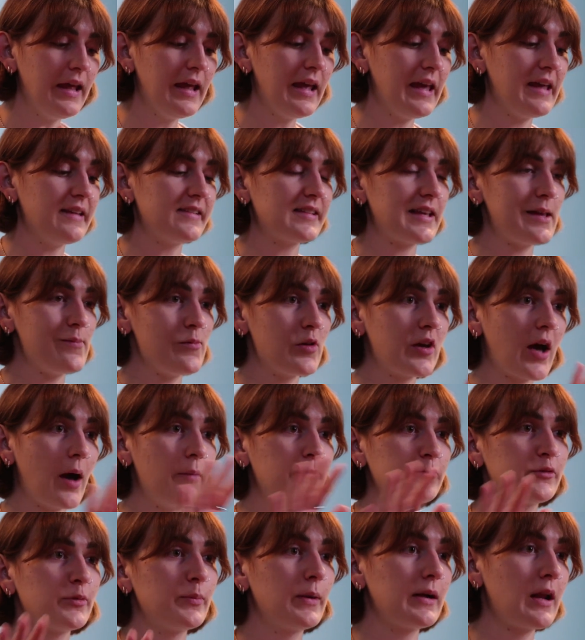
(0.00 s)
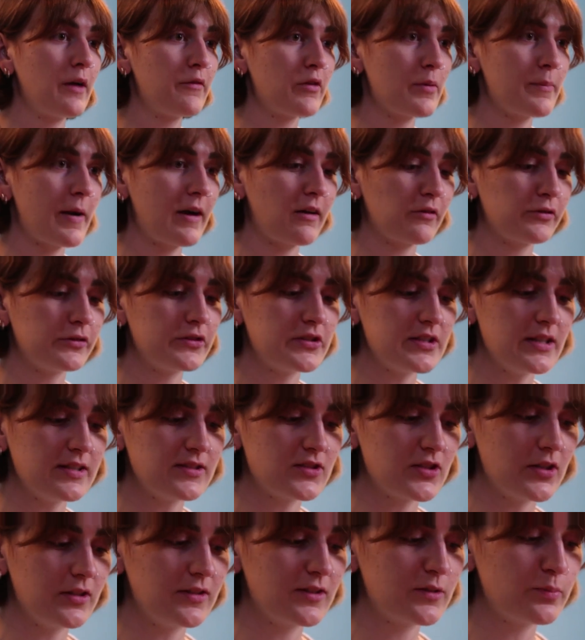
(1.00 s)
here to keep you comfortable over the marathon
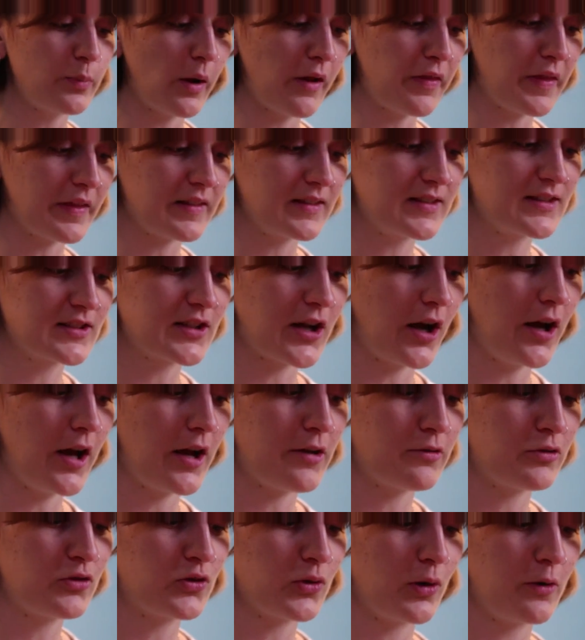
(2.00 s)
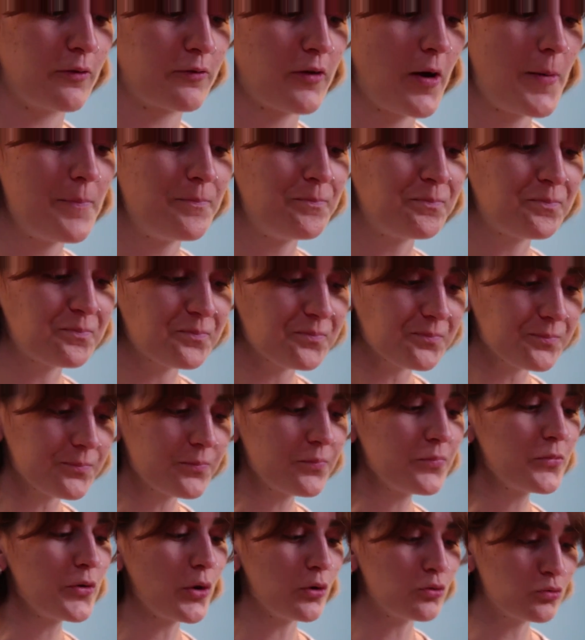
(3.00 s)
distance, but I think the Sky sort of
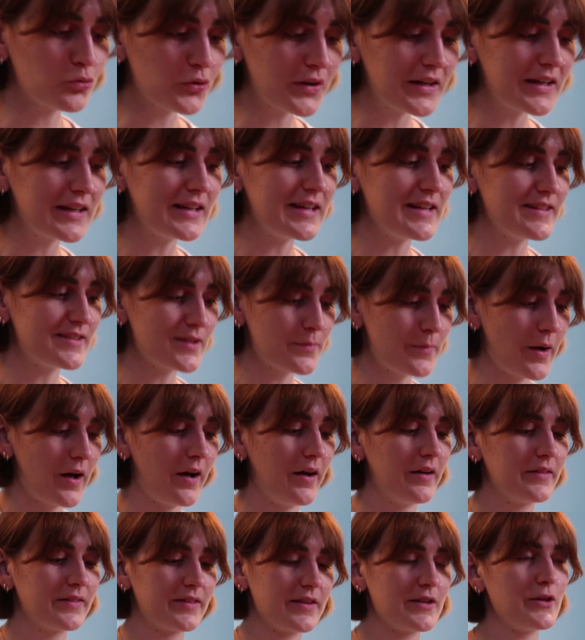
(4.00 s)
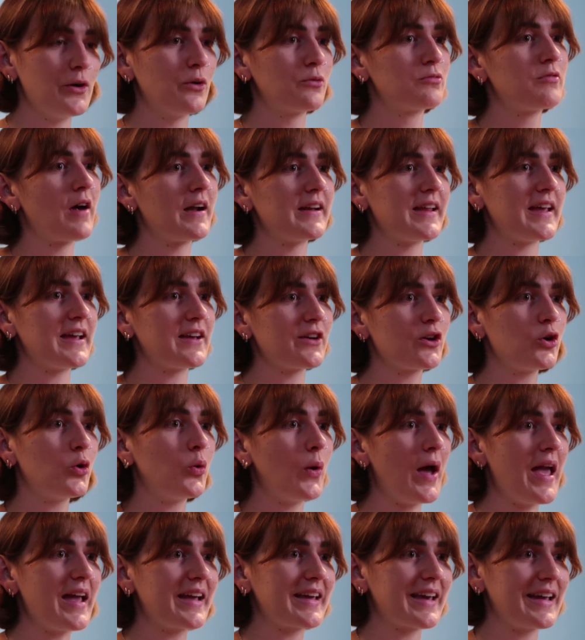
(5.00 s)
really demands that you're running
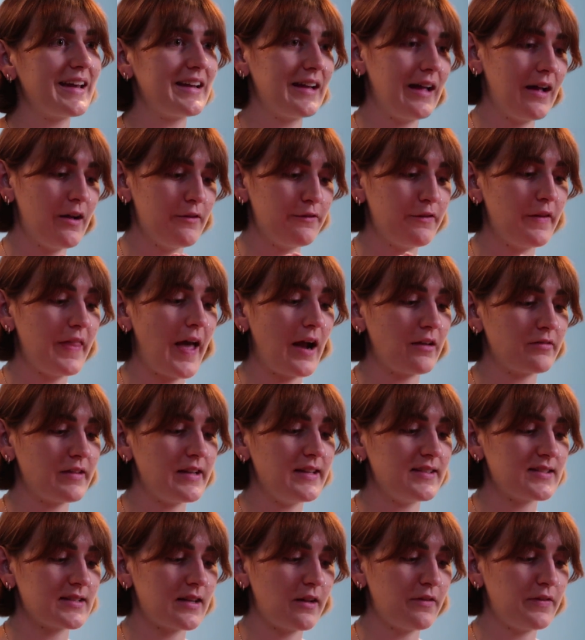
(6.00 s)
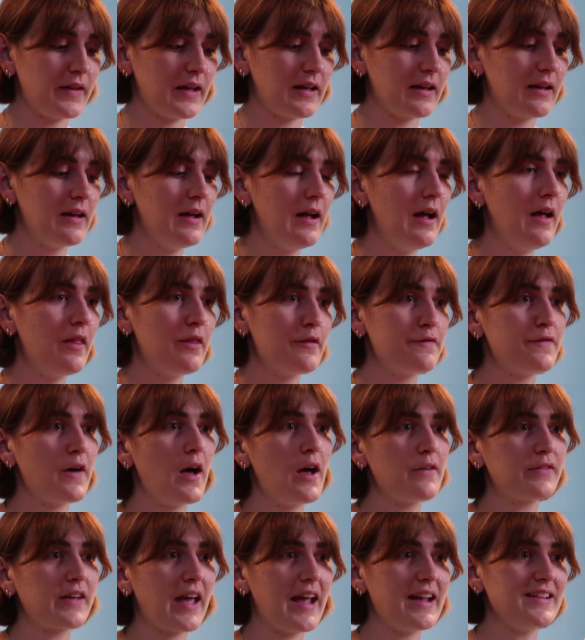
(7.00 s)
quick. And for that reason, I think the
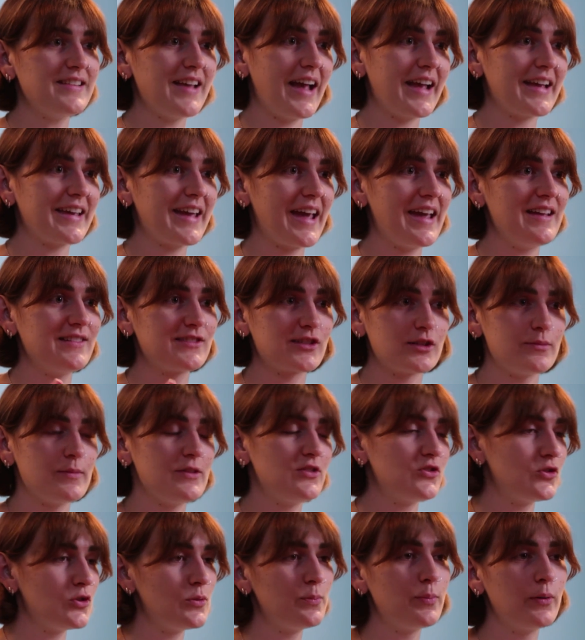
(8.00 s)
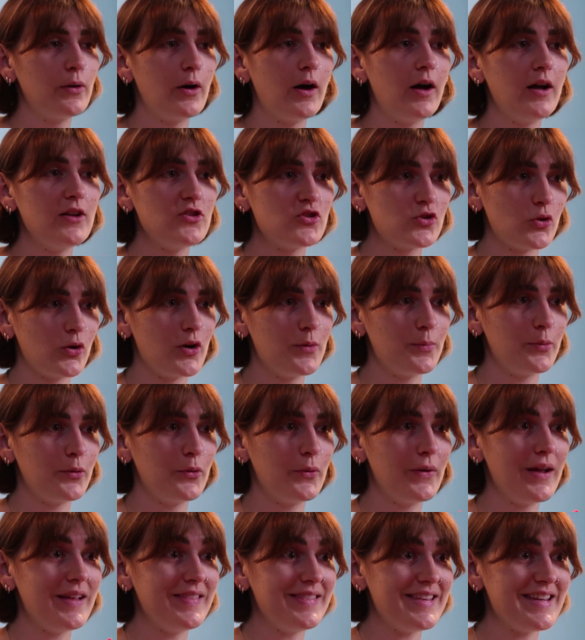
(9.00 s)
5K, 10K is going to be super
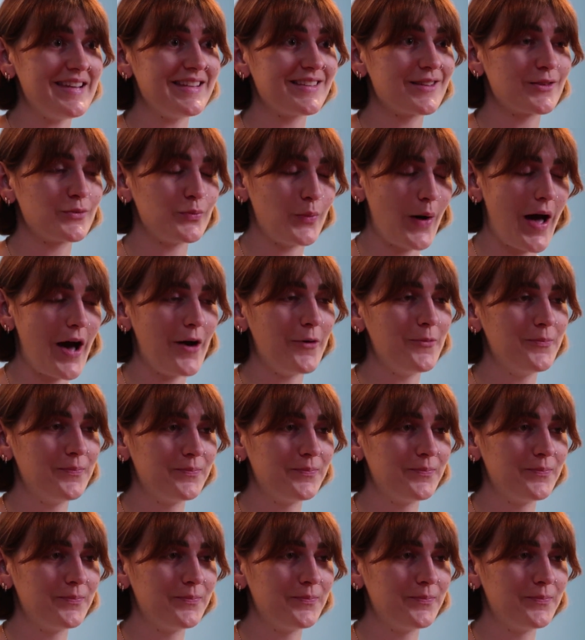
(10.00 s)
enjoyable in these as well.